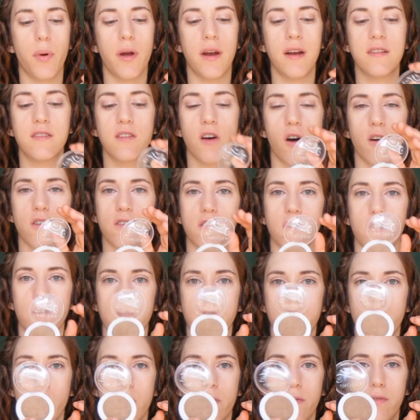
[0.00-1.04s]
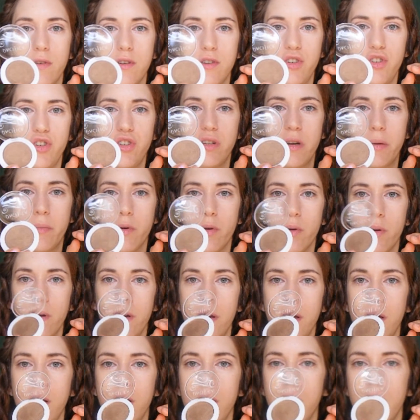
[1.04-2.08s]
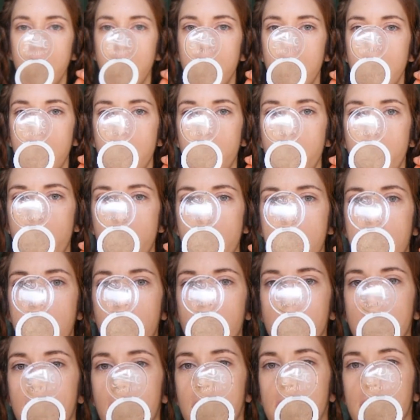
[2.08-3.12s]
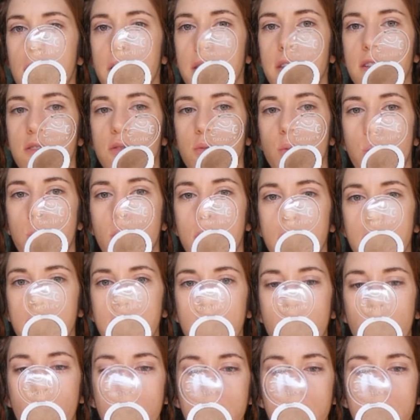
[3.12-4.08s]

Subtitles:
but it's also sort of a shimmery brown color that's really